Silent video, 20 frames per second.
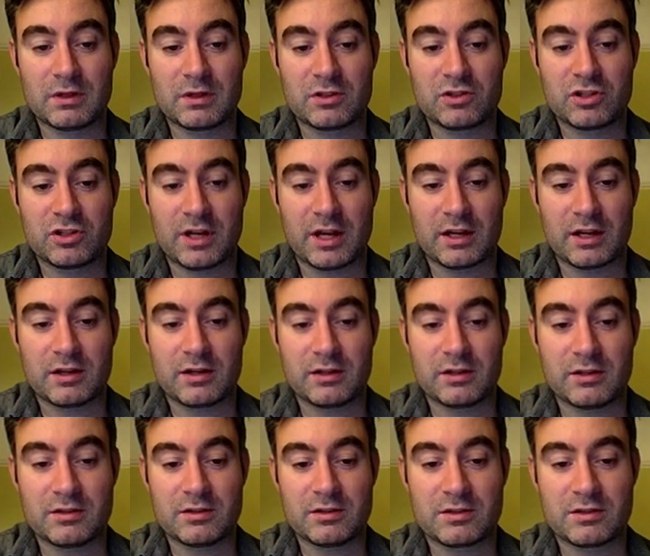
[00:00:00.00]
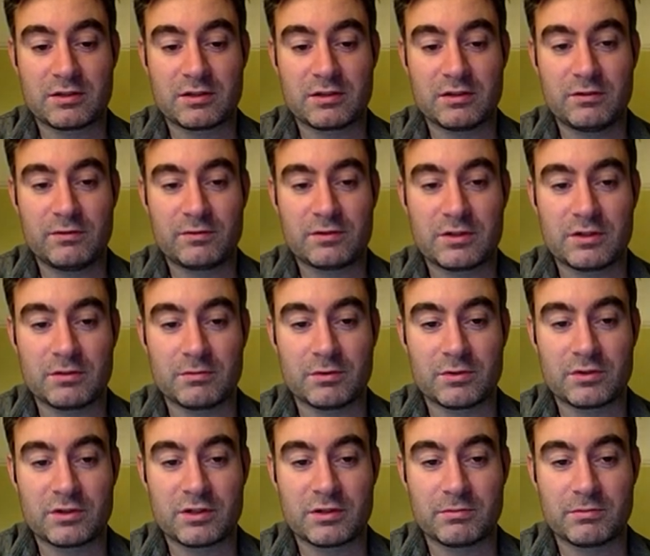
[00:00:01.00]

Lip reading: check kind of doesn't do too much.